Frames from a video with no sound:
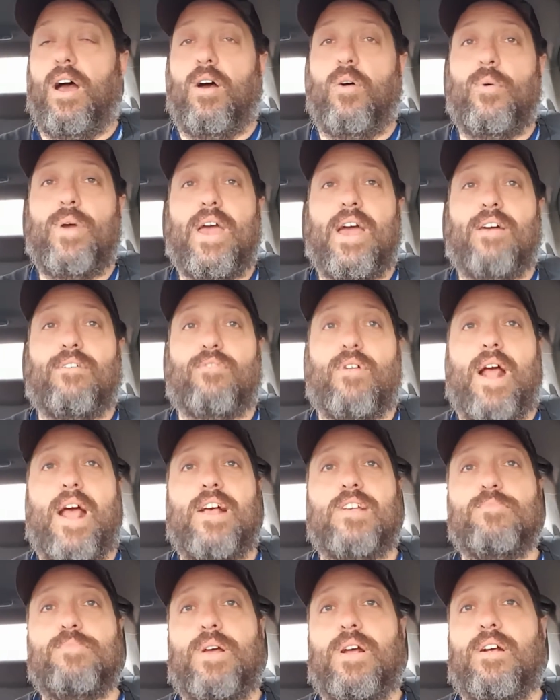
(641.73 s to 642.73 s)
We have
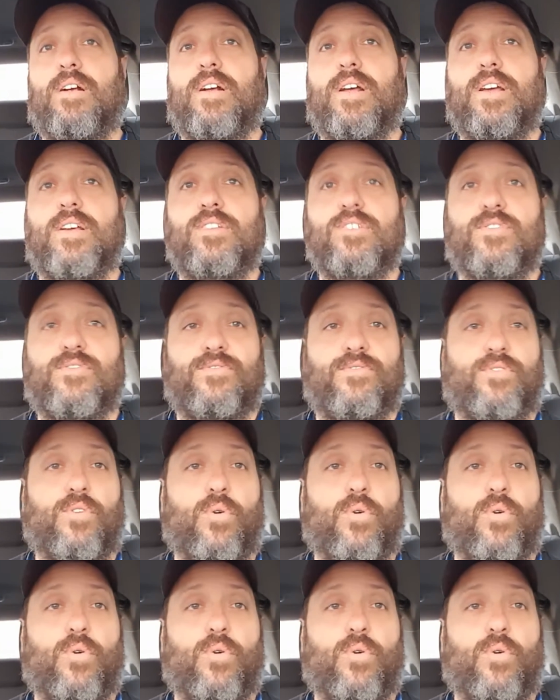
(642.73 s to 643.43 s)
raspberries